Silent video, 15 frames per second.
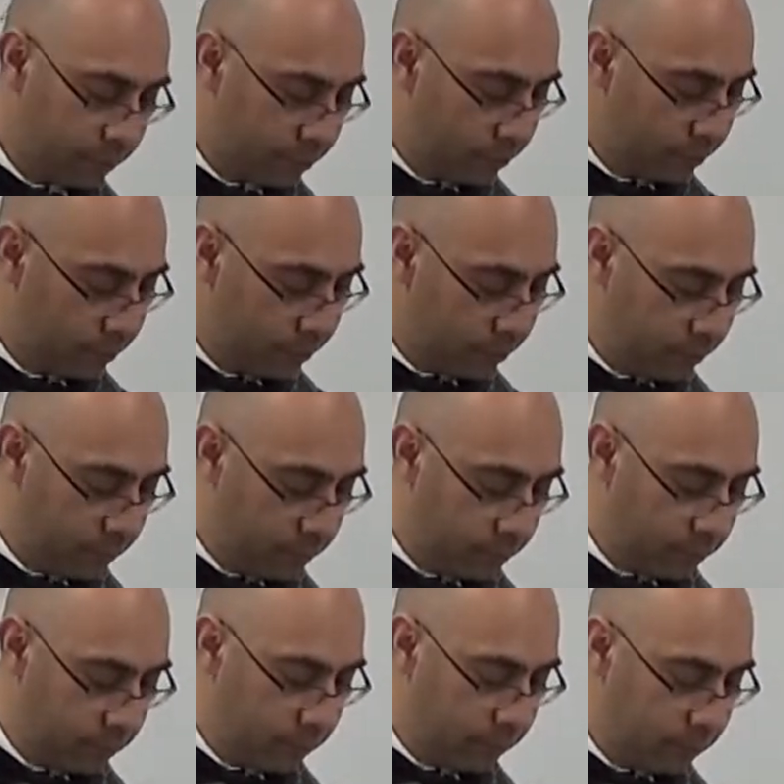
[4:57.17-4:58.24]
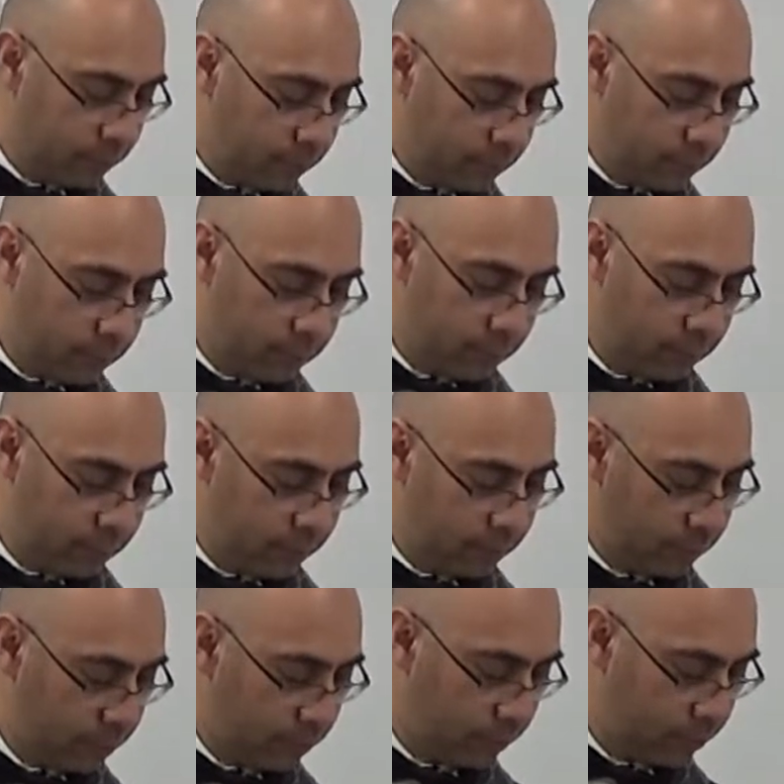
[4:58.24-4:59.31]

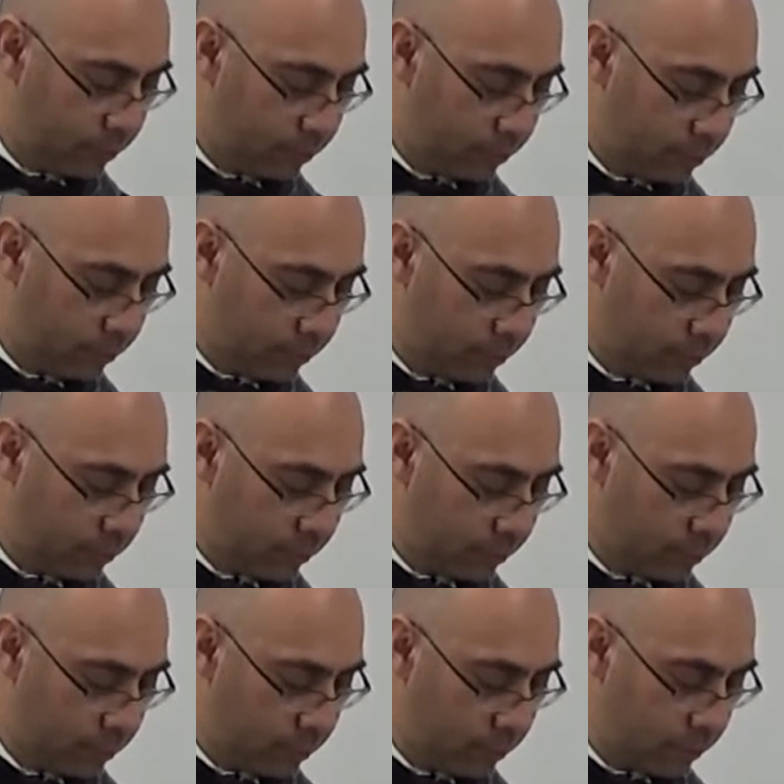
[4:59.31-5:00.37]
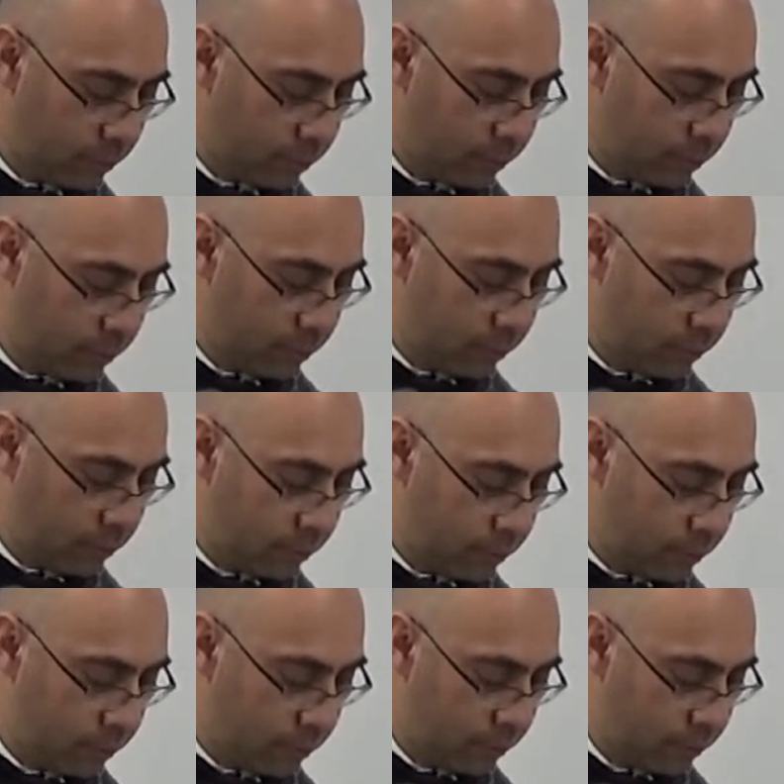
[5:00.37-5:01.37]
[no speech]